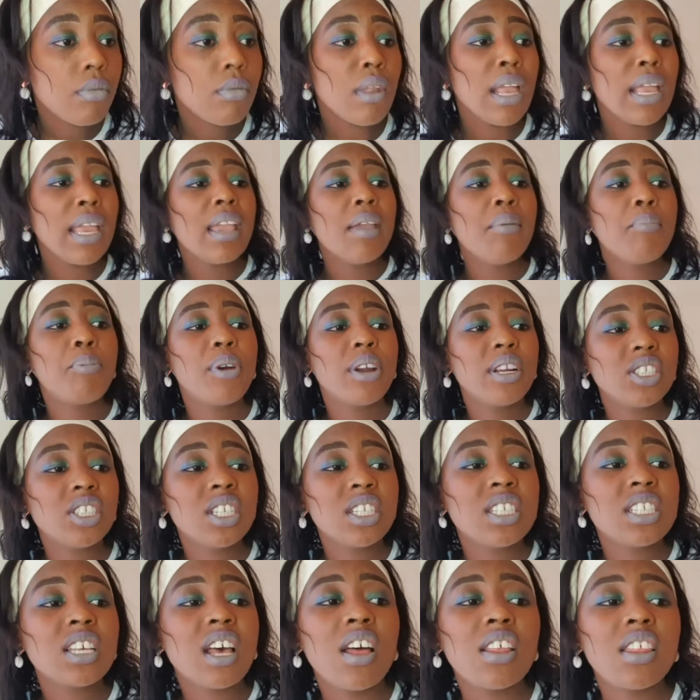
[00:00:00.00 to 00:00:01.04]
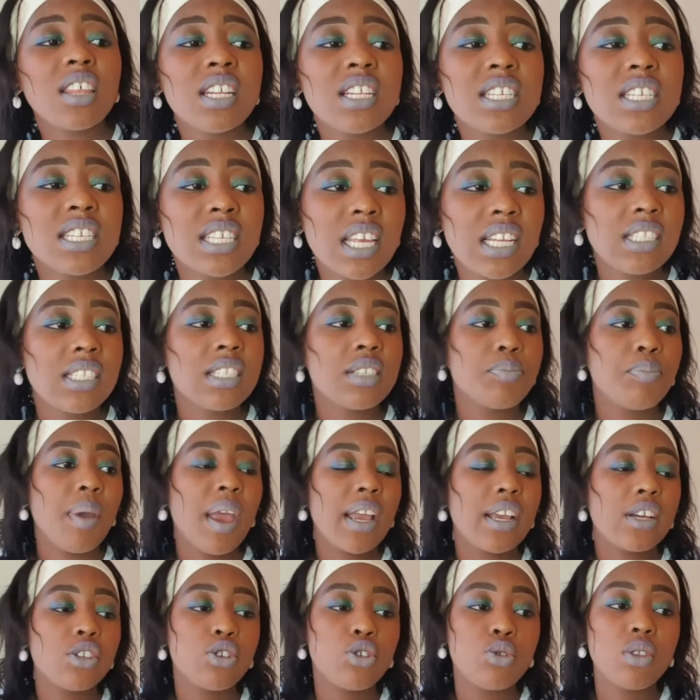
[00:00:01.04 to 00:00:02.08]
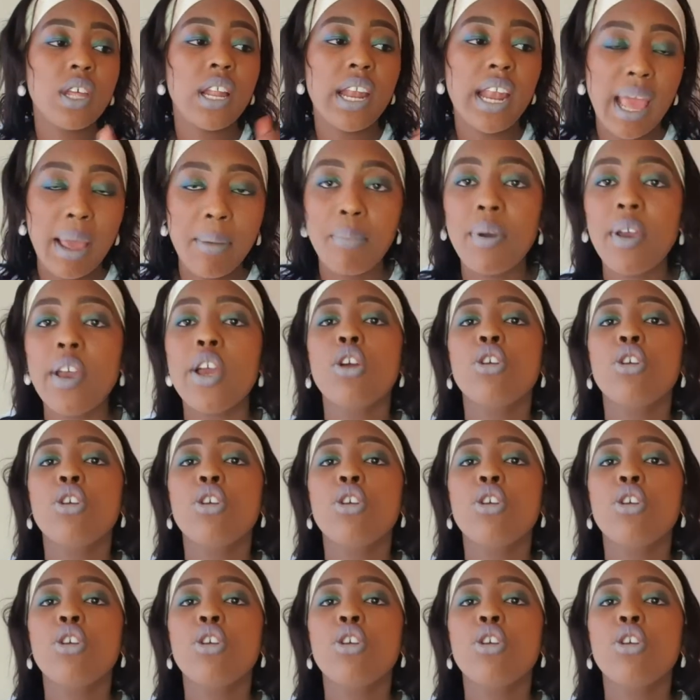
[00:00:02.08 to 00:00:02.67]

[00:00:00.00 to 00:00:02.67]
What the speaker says: impressions are then sent back to the lab.